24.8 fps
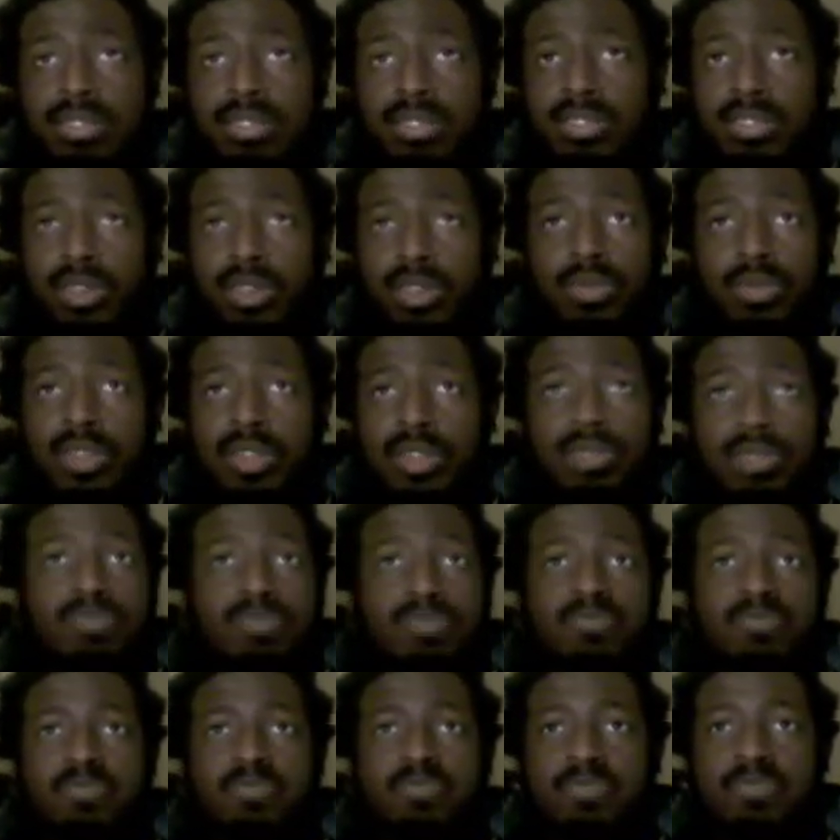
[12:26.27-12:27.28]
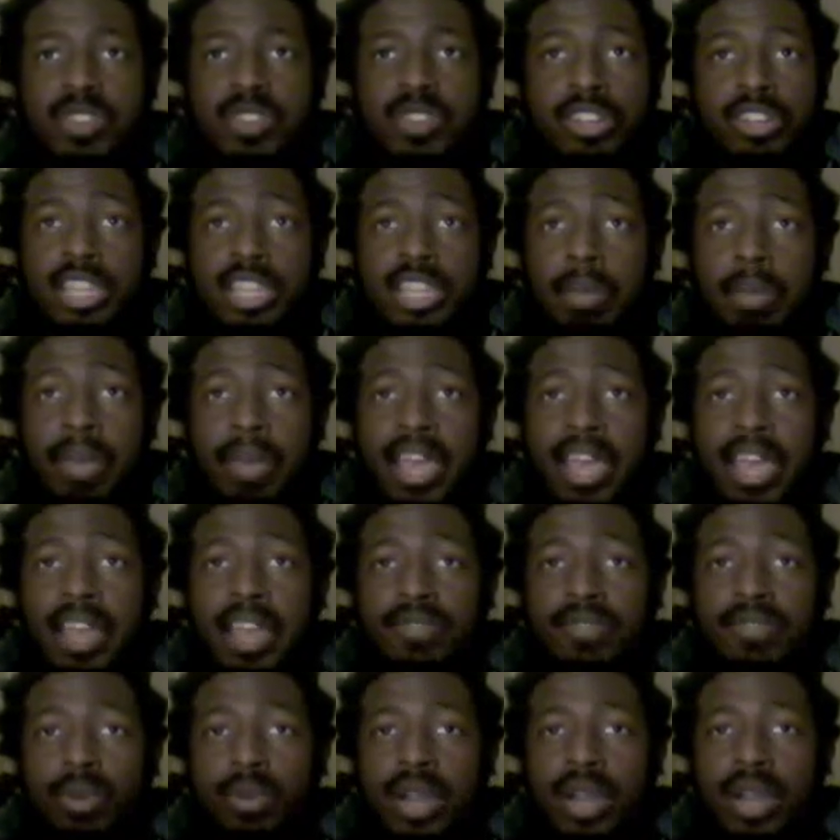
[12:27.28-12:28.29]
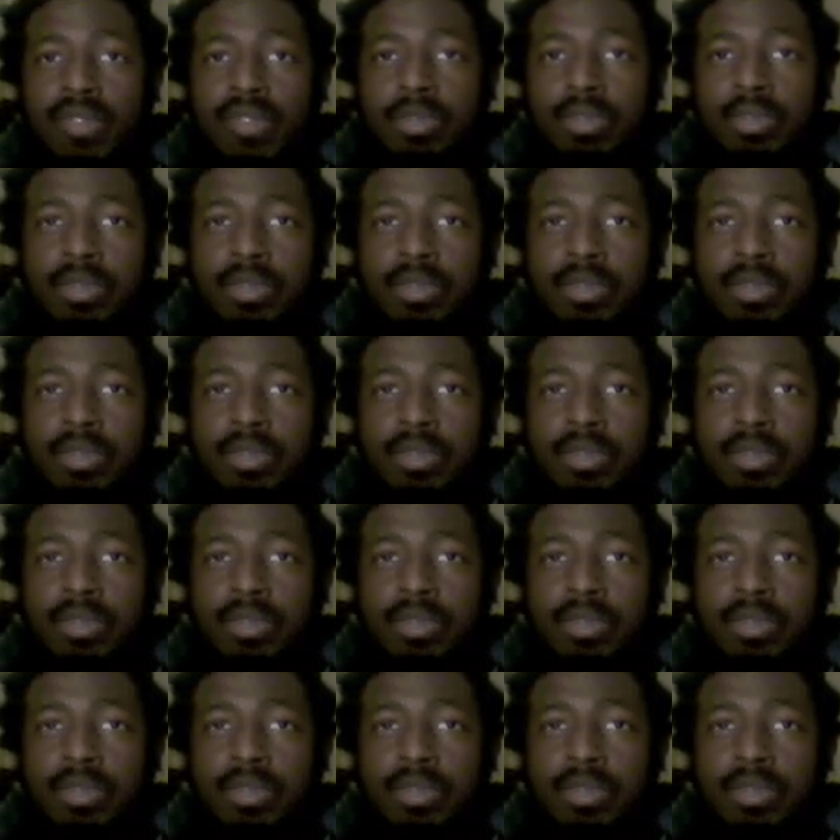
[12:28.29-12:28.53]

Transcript: You know, they're going to get paid for whatever